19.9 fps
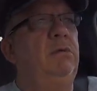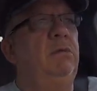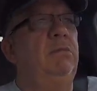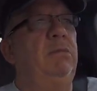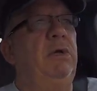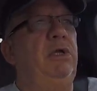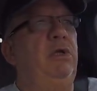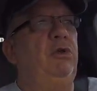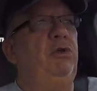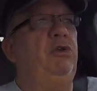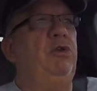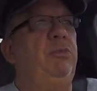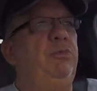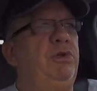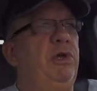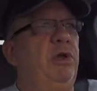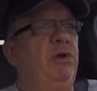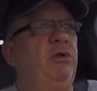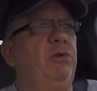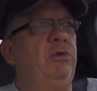my YouTube
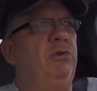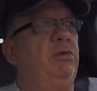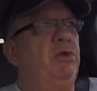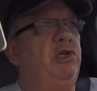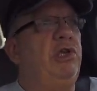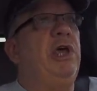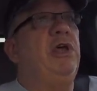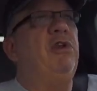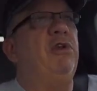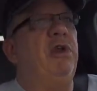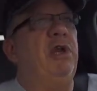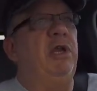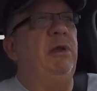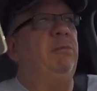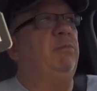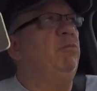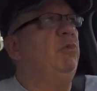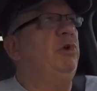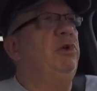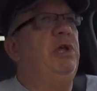channel. The channel
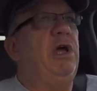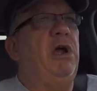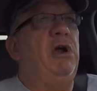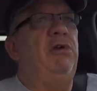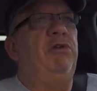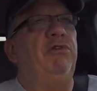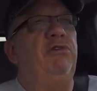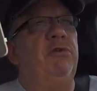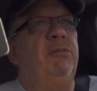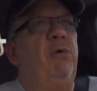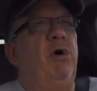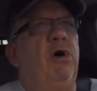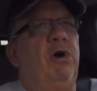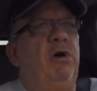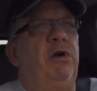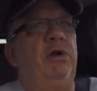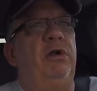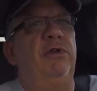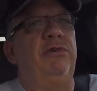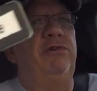name, Retired in Samar.
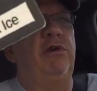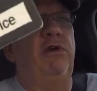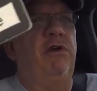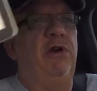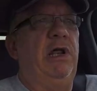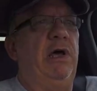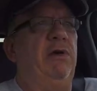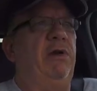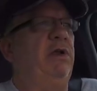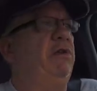It started out